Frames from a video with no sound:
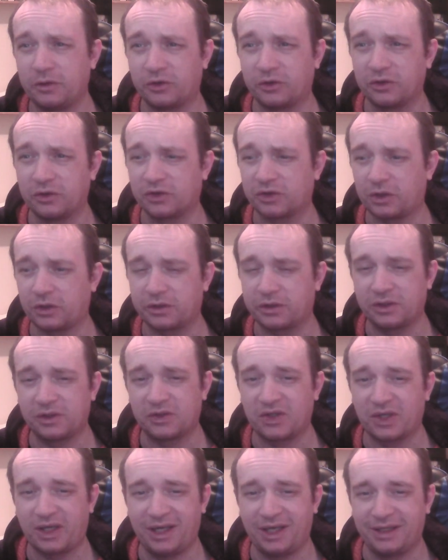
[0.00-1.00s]
Soccers
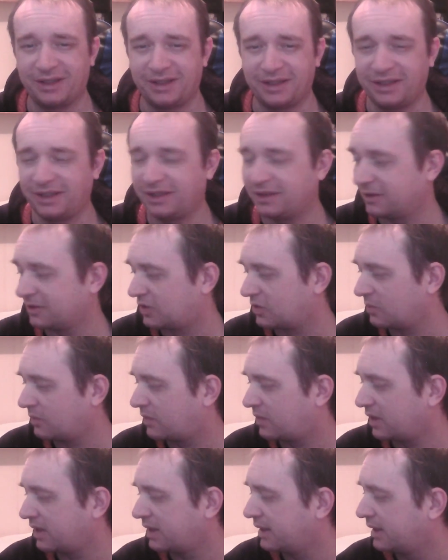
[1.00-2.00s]
that I need or
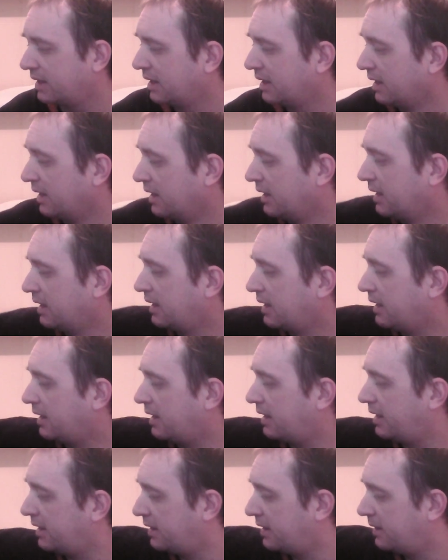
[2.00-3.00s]
something.
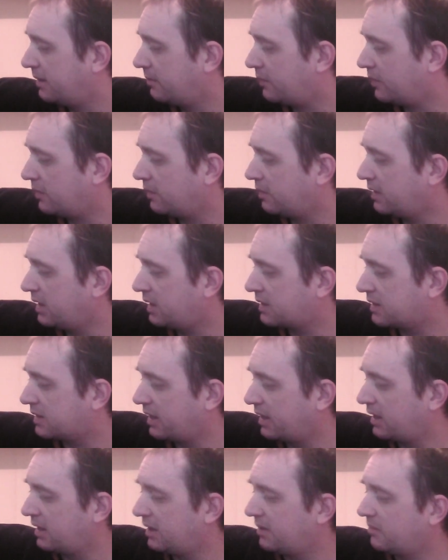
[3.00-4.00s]
But last
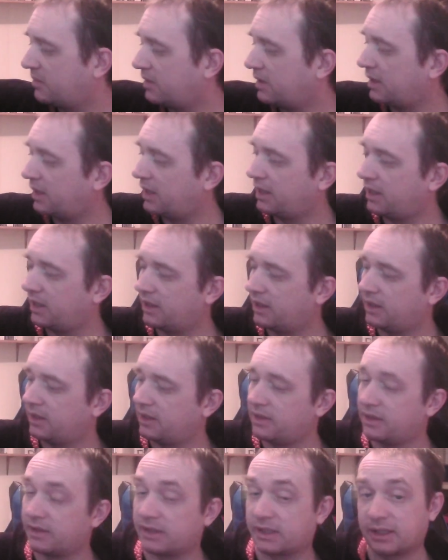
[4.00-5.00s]
game
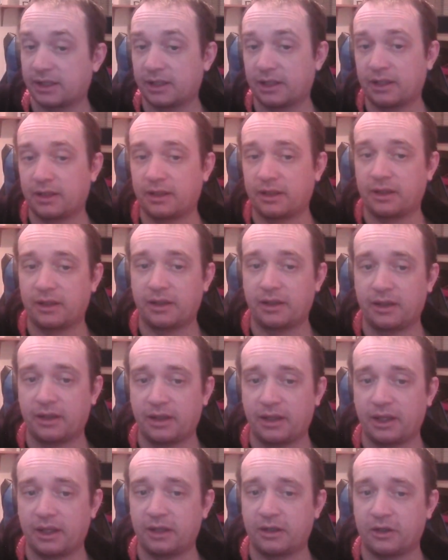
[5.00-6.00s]
is
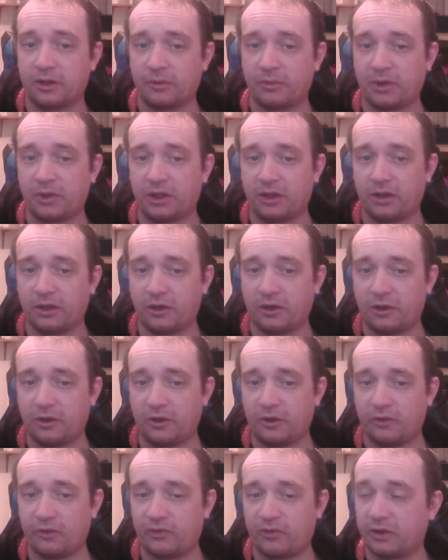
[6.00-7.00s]
a copy
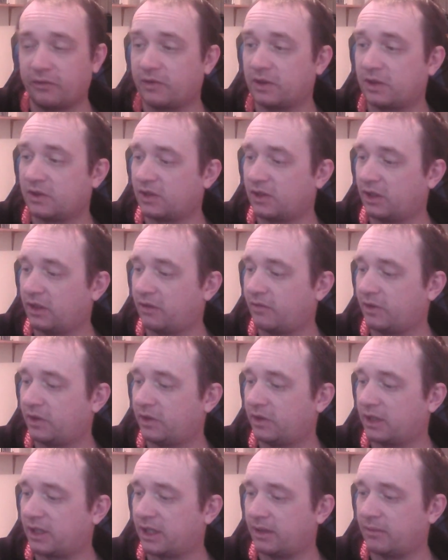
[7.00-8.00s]
of Final Fantasy 11
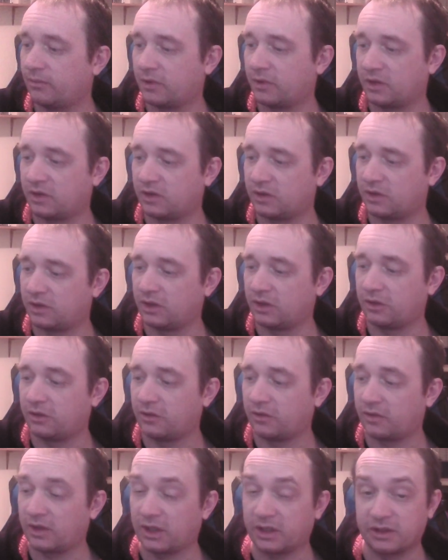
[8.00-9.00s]
again, but this is the
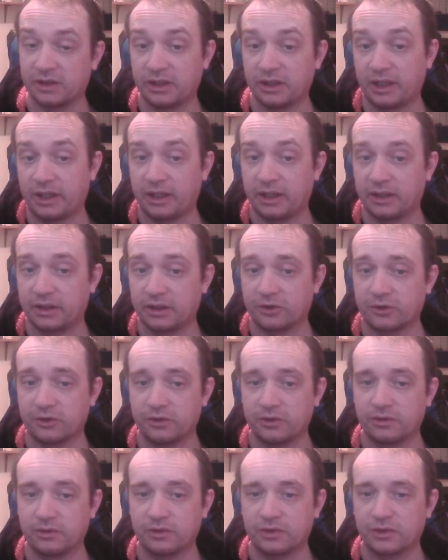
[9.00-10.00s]
2008
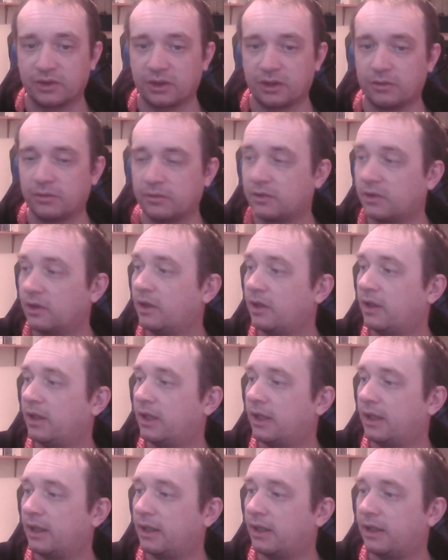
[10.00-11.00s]
edition. So
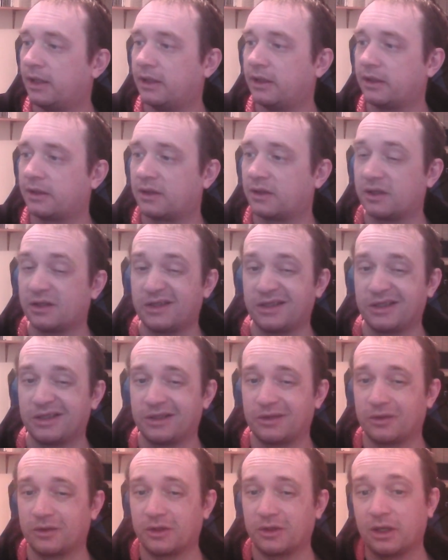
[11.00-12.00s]
this is
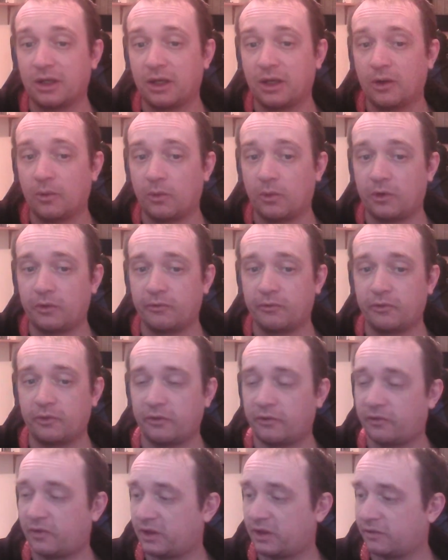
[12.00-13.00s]
another one for the
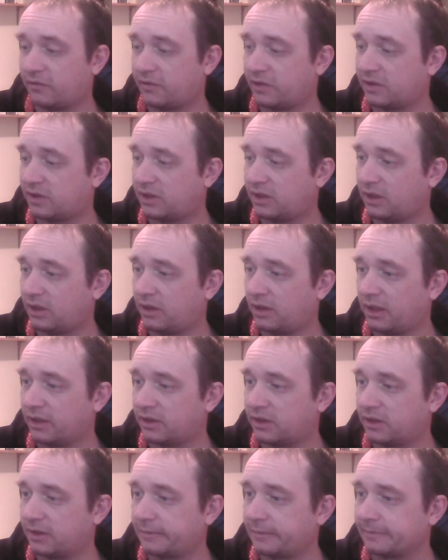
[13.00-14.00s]
Final Fantasy collection.